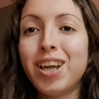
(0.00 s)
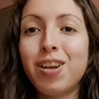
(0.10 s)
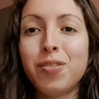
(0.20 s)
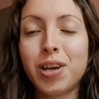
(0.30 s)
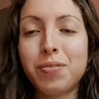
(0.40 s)

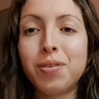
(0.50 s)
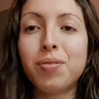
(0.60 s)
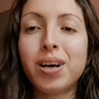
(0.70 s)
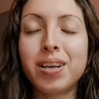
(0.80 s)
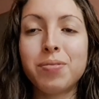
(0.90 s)
Hello
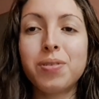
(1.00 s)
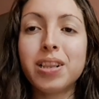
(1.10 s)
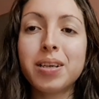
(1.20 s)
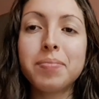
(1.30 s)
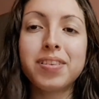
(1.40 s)
everyone,
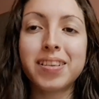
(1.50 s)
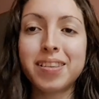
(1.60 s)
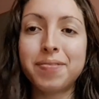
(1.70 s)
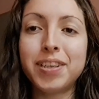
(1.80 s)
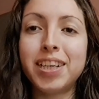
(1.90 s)
welcome to
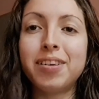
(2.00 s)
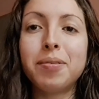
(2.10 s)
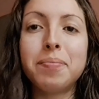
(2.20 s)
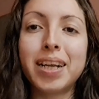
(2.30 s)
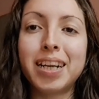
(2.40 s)
this
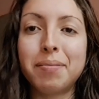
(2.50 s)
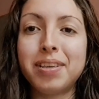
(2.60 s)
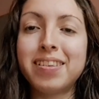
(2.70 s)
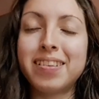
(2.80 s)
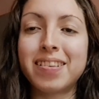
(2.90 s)
video. My
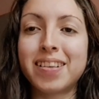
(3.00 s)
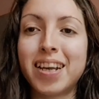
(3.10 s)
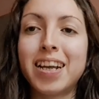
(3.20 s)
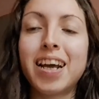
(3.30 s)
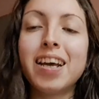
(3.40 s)
name is
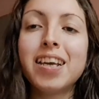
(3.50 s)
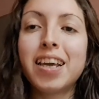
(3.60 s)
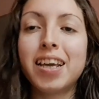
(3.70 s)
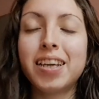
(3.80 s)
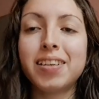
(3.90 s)
Nazarena
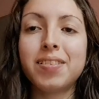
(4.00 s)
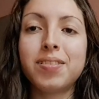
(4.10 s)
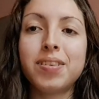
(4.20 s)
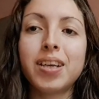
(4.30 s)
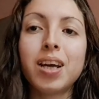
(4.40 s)
and
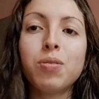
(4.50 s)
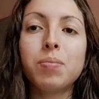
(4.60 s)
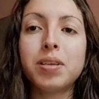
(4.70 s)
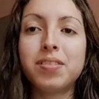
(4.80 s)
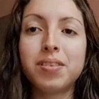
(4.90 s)
today I
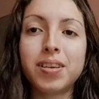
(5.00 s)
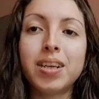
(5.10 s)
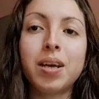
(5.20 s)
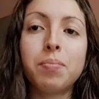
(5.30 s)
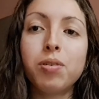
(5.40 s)
will be
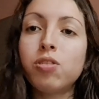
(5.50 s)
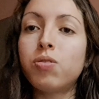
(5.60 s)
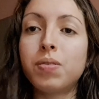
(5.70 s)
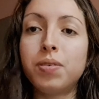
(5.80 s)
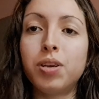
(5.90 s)
doing a
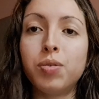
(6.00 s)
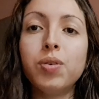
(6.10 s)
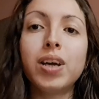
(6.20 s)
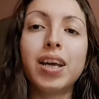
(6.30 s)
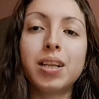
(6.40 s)
book
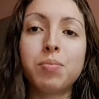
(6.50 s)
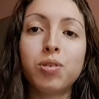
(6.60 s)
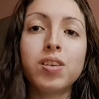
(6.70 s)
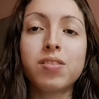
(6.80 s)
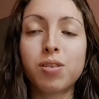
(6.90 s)
review, and the
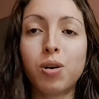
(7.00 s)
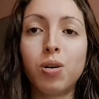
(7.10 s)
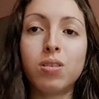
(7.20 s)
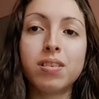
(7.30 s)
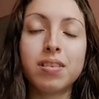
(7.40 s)
book is
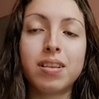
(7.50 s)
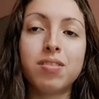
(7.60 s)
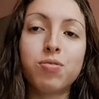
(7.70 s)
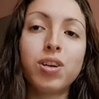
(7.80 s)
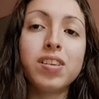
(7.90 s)
called The
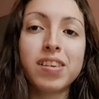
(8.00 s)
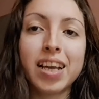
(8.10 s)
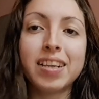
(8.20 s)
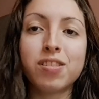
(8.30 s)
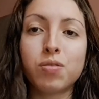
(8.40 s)
Strange
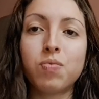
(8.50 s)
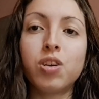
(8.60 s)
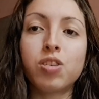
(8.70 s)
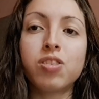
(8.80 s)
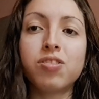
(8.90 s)
Case of
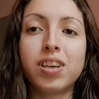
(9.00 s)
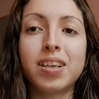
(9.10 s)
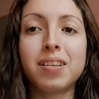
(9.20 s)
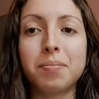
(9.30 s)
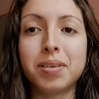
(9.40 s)
Dr.
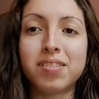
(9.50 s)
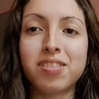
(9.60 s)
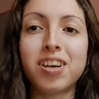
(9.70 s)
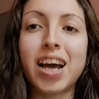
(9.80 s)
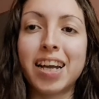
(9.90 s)
Jekyll and
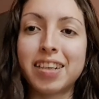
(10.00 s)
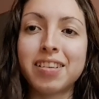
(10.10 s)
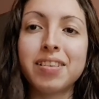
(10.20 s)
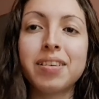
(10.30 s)
Mr. Hyde.